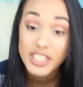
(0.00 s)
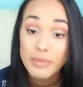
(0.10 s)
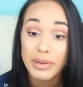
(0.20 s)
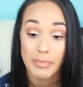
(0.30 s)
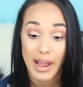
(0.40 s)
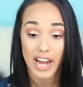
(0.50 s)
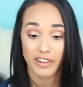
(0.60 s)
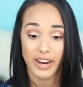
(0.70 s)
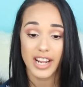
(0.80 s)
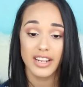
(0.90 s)
such a big
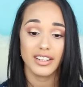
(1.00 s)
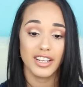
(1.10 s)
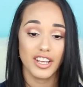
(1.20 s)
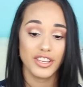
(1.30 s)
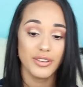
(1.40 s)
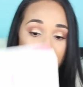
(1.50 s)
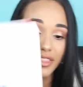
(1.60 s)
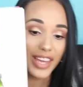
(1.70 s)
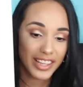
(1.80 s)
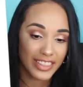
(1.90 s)
bag, right? You
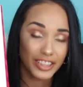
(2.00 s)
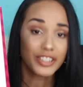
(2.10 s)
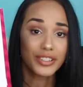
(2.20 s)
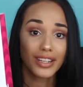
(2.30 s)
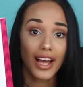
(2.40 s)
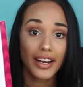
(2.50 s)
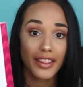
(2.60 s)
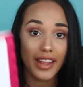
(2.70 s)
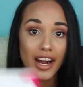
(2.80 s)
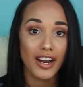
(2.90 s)
think that there's a lot
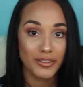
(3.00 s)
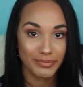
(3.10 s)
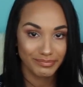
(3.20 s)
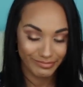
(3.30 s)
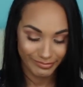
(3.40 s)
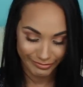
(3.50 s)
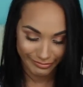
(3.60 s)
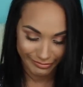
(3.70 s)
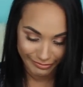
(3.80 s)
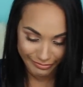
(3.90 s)
in there.
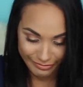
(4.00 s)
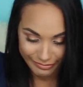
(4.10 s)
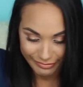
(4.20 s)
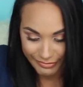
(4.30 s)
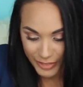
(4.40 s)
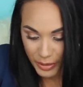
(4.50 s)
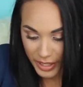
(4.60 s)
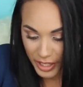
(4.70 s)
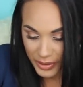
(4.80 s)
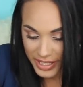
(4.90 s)
You
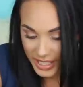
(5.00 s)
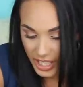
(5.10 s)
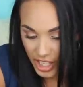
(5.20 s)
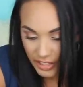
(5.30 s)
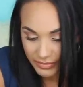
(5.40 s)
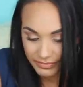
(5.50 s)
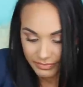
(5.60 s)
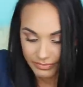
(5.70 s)
wanna know what's in here?